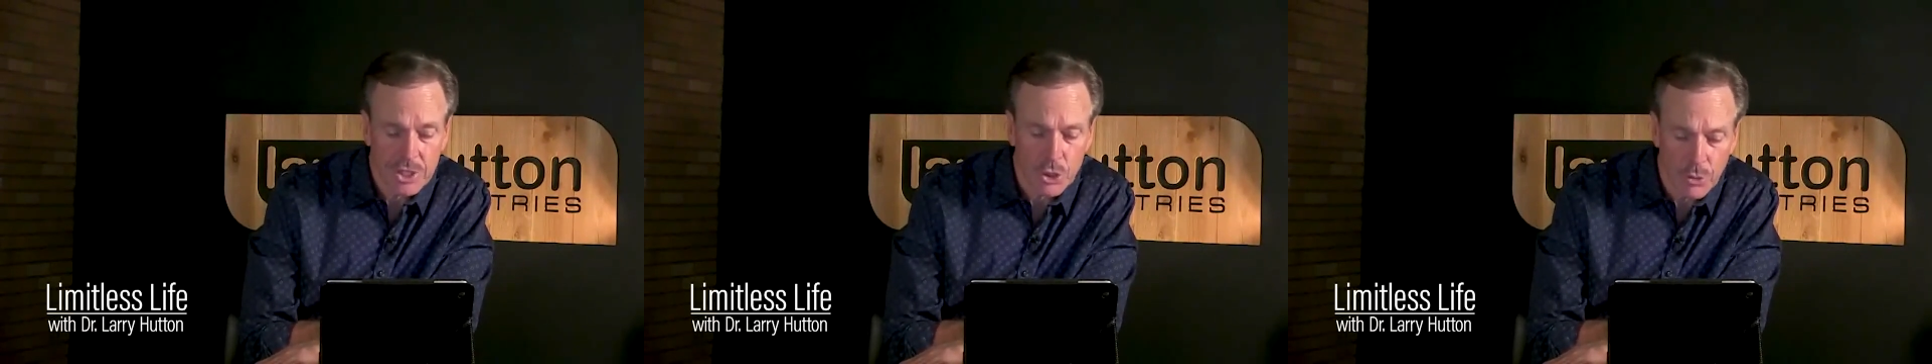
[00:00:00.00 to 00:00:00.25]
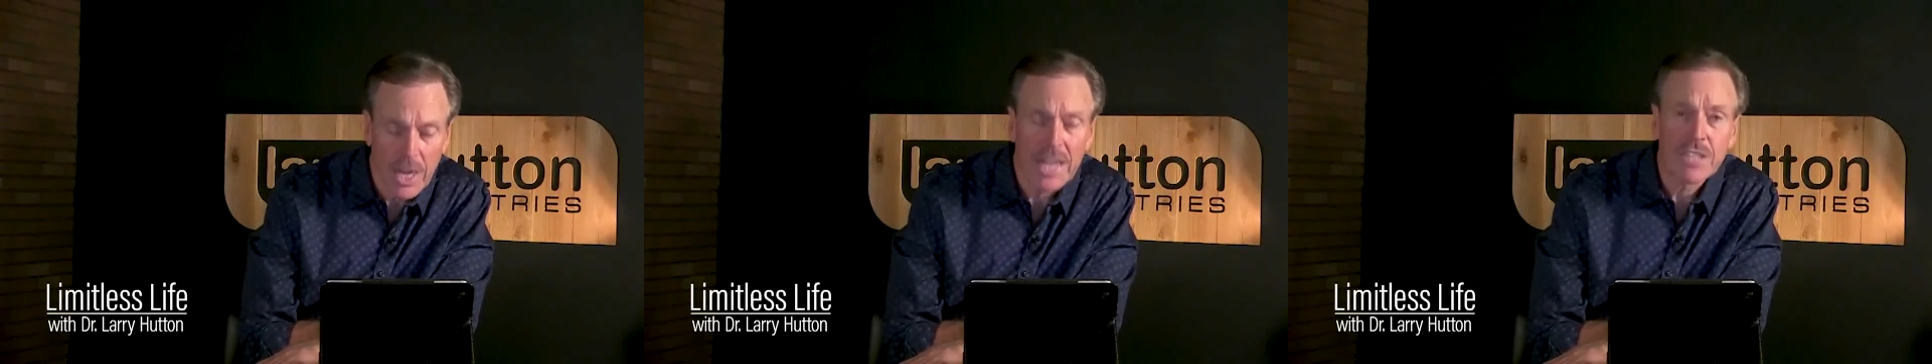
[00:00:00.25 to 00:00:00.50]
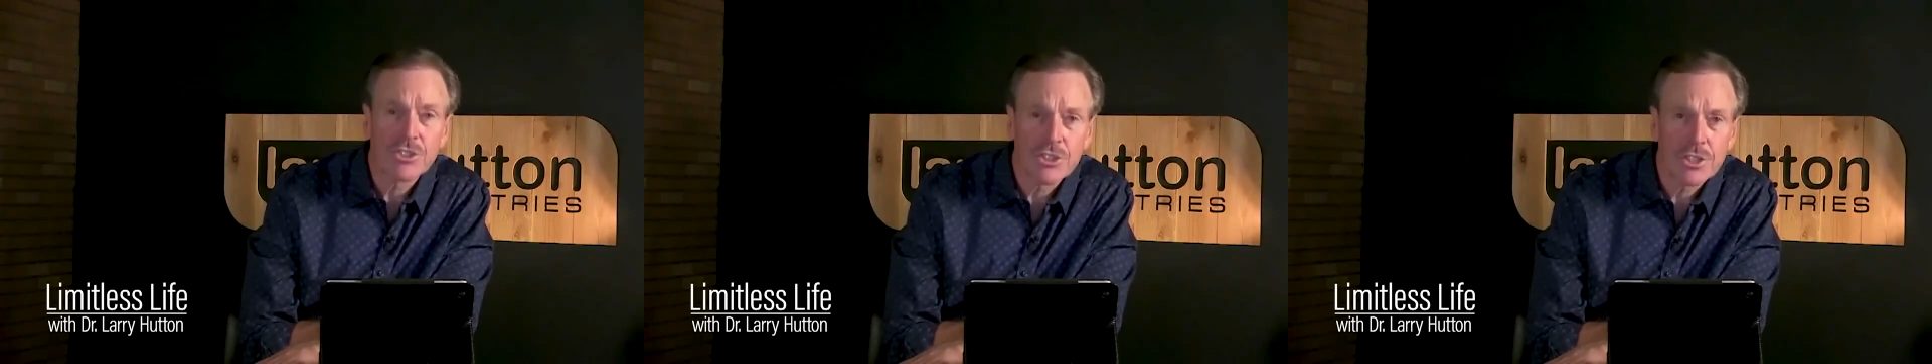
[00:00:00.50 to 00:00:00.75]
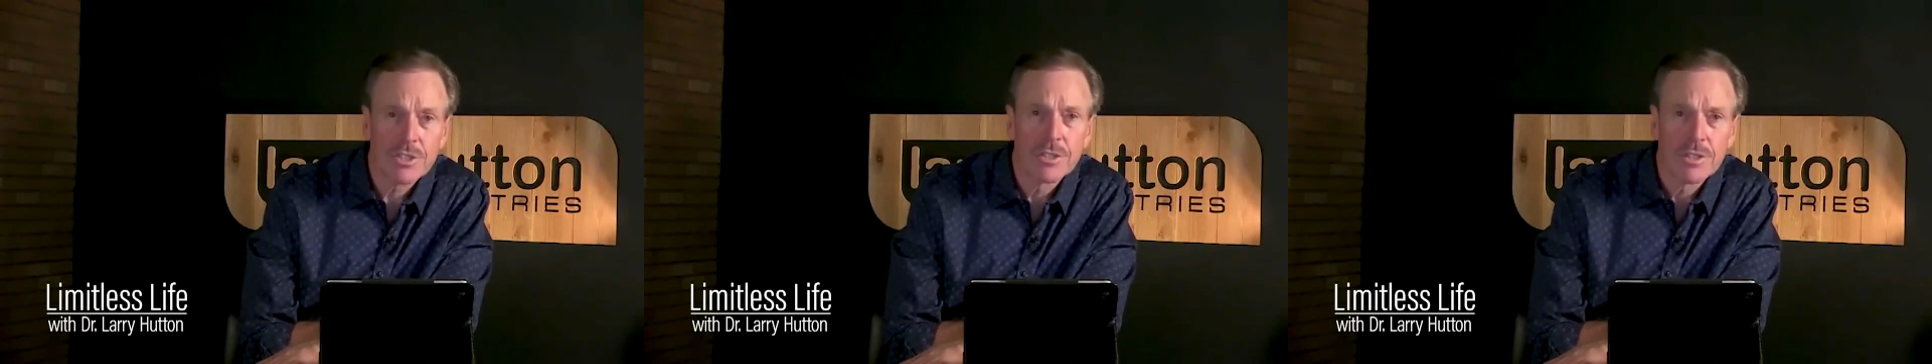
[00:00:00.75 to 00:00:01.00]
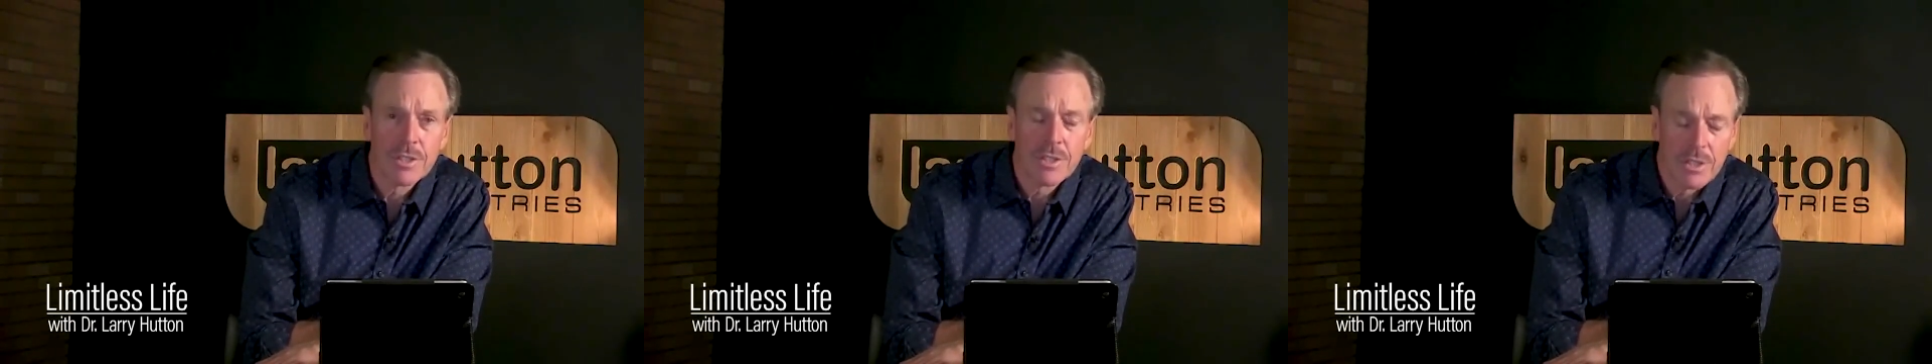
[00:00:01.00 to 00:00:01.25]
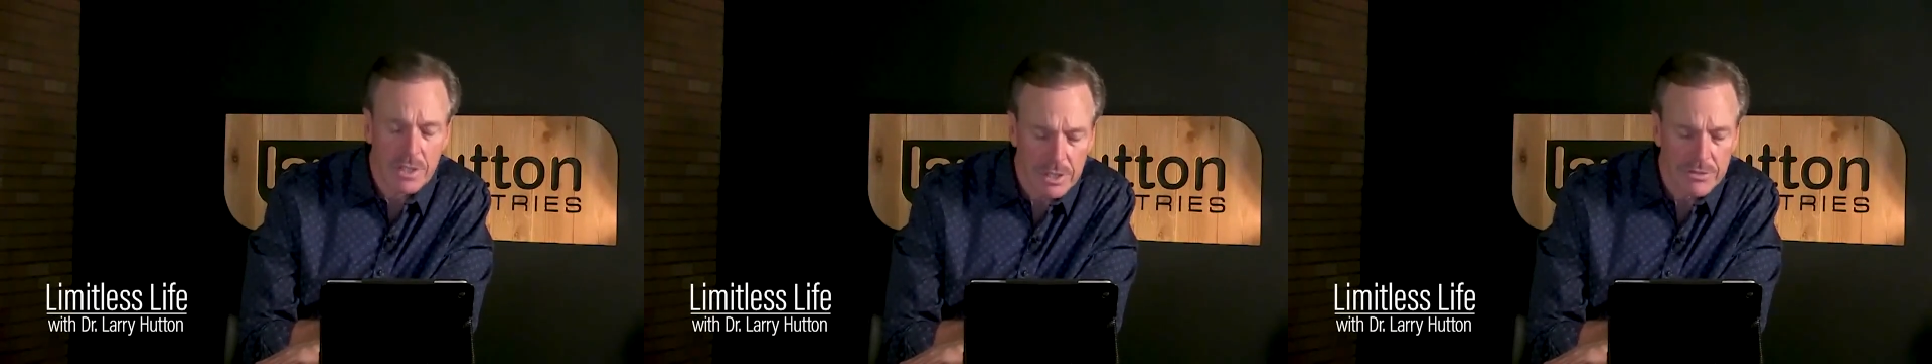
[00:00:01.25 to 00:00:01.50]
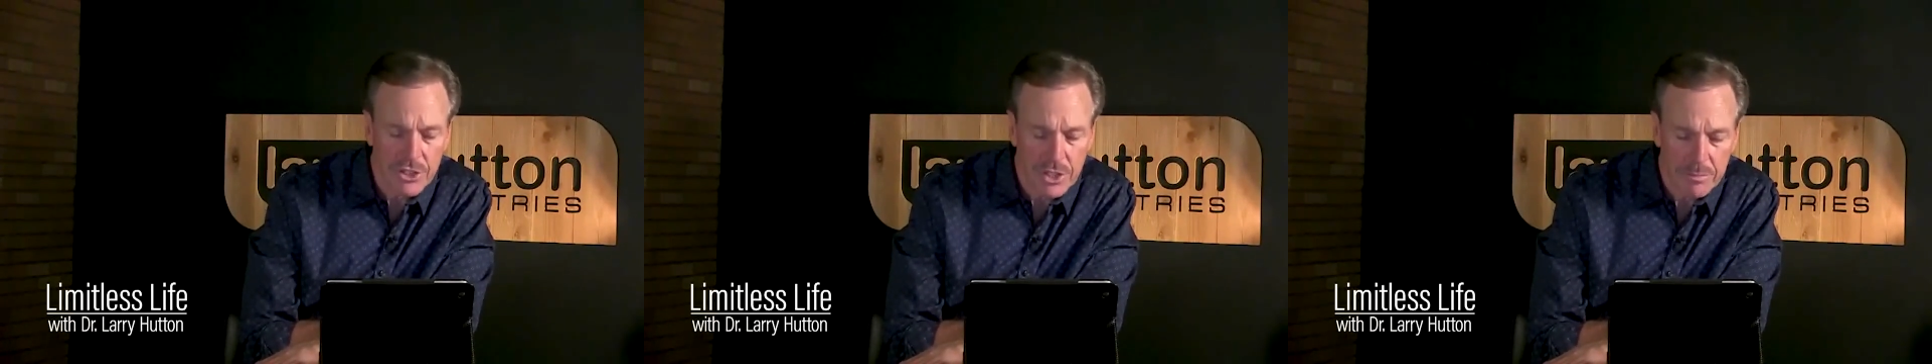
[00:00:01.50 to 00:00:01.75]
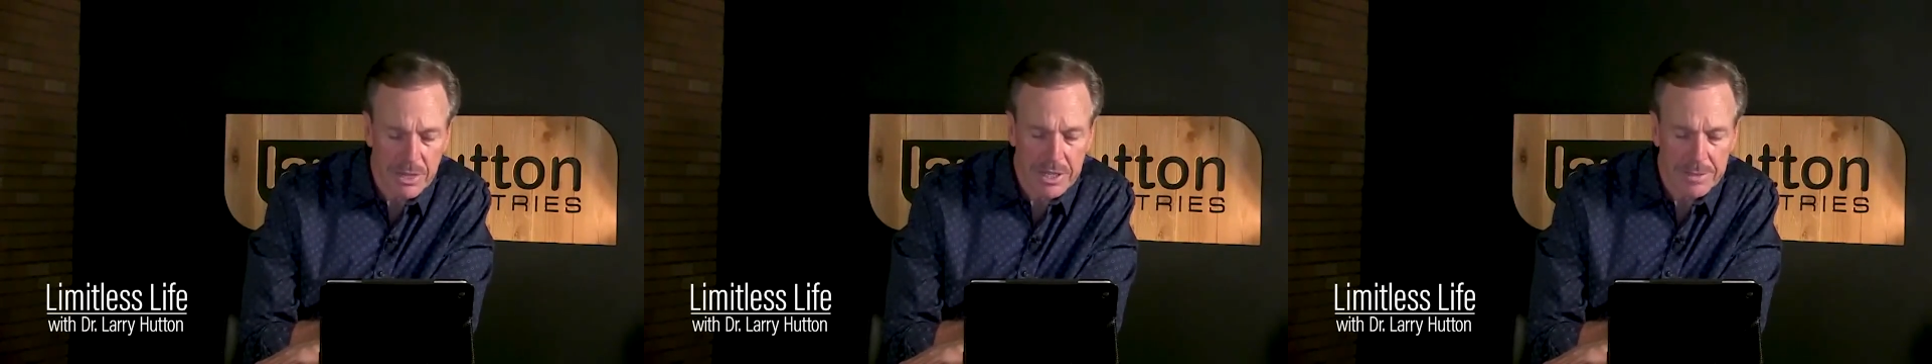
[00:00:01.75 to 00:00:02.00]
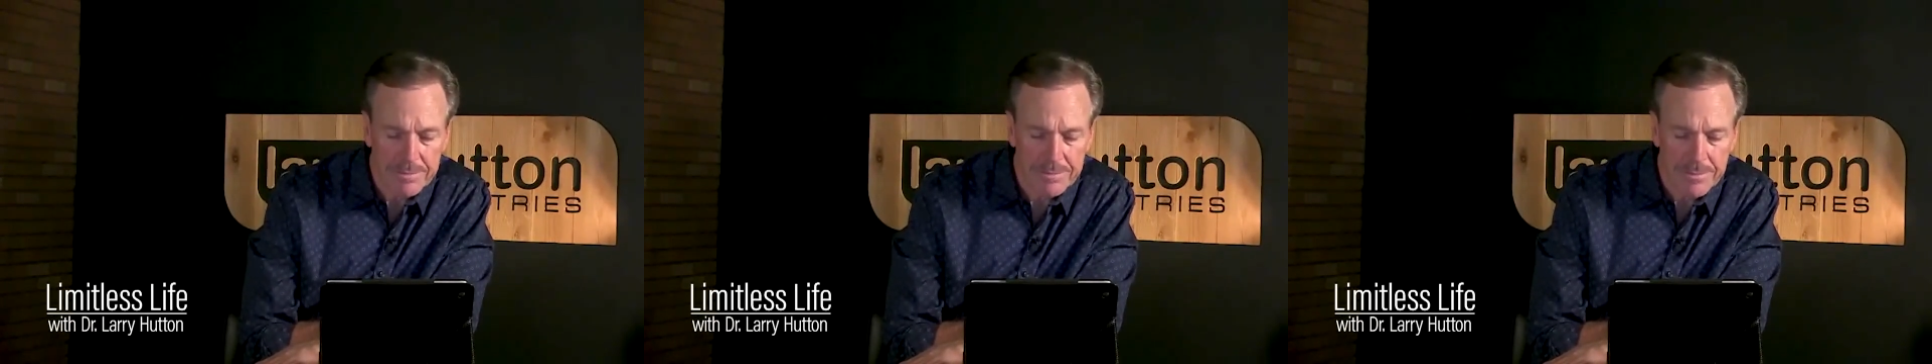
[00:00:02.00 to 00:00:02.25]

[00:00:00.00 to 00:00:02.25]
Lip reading: Christ lives in me.